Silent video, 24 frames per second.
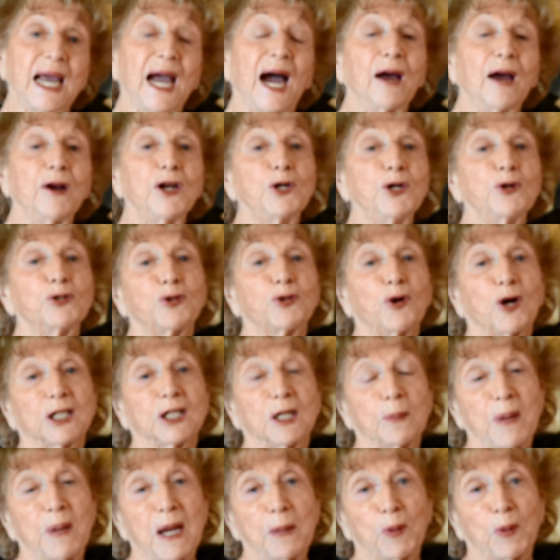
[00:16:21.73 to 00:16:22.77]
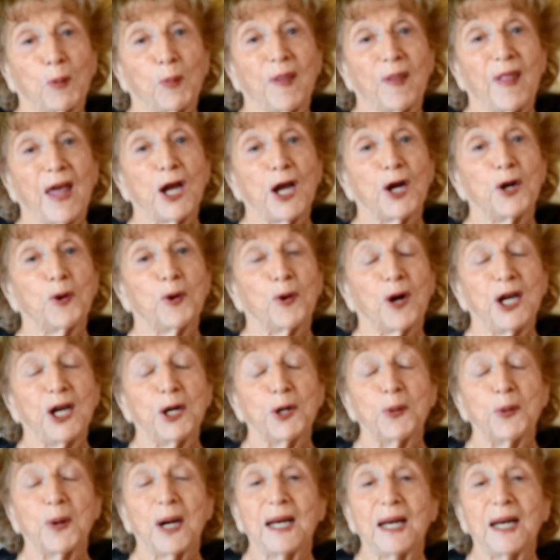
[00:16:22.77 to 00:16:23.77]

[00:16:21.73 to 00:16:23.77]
How do you talk to people when they annoy you?